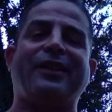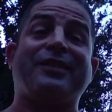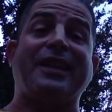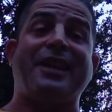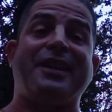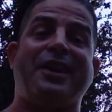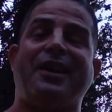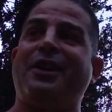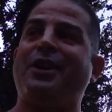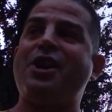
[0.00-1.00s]

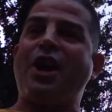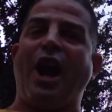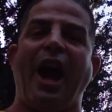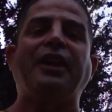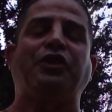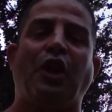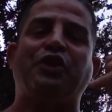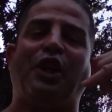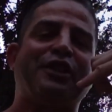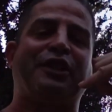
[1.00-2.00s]
then I started
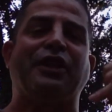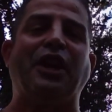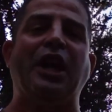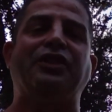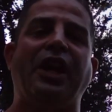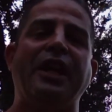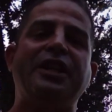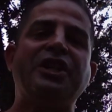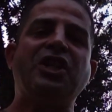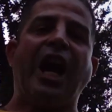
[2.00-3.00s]
telling it to Dante,
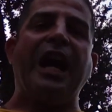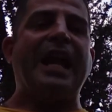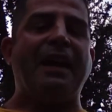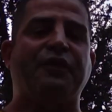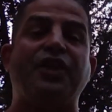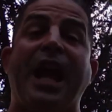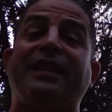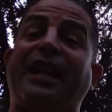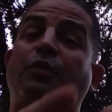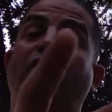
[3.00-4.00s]
and after that,
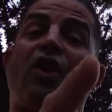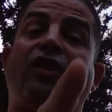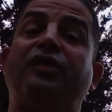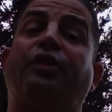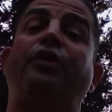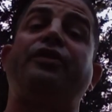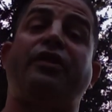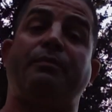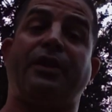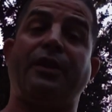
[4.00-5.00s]
that's when Cullen turned
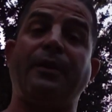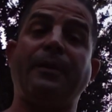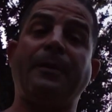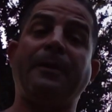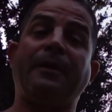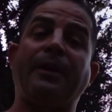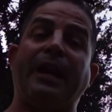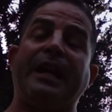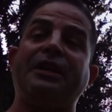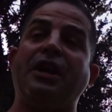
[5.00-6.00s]
on me.
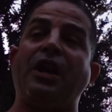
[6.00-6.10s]
And,